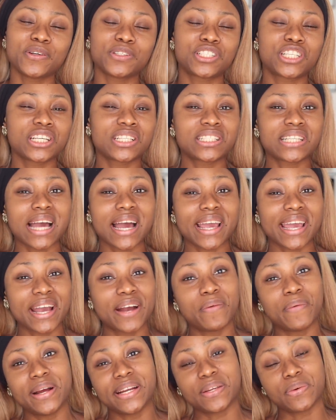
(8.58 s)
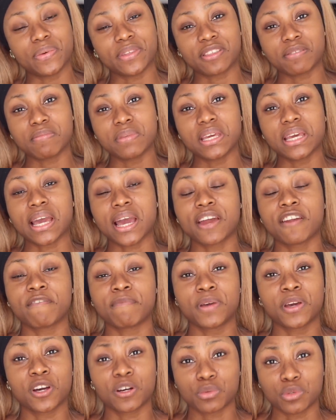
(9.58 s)
chit chat, get ready with me kind of
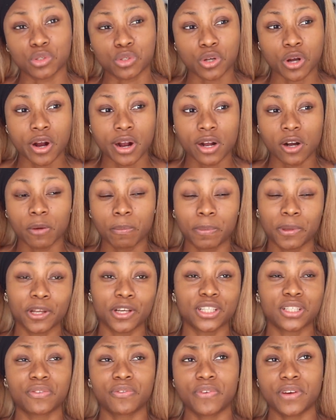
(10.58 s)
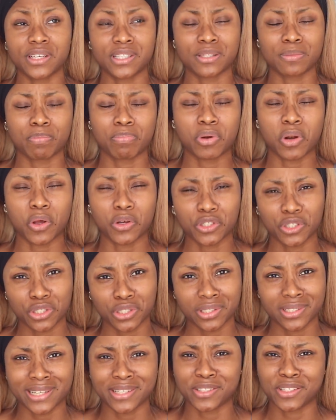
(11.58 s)
makeup tutorial plus first plush.
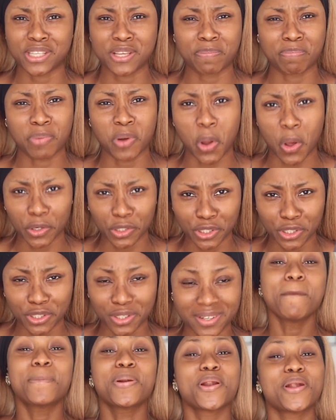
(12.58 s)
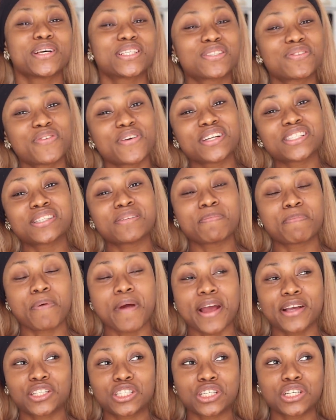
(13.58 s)
Did I just say plush? Plus first
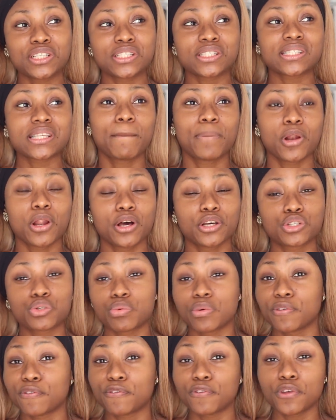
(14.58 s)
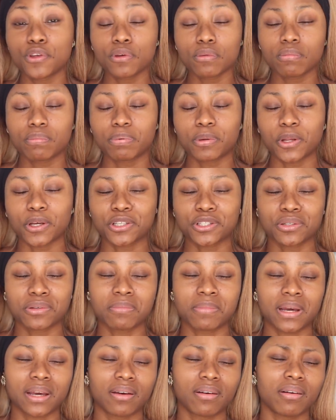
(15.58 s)
impressions plus review plush. Oh
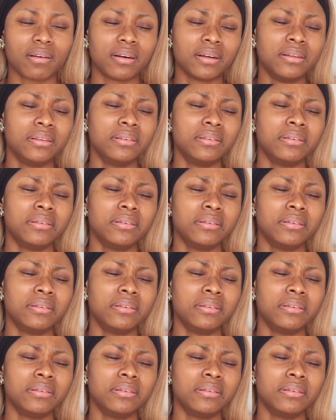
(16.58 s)
my god.